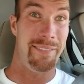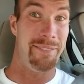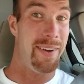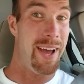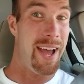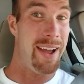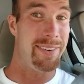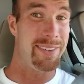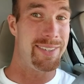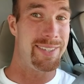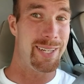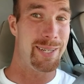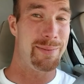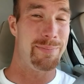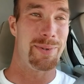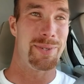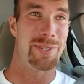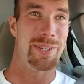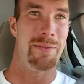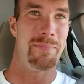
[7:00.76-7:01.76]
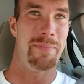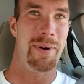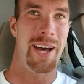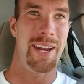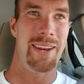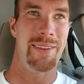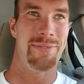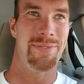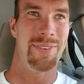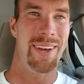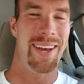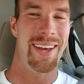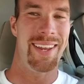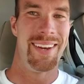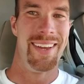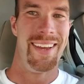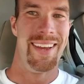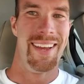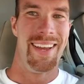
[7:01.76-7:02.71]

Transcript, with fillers: like five or six percent body fat,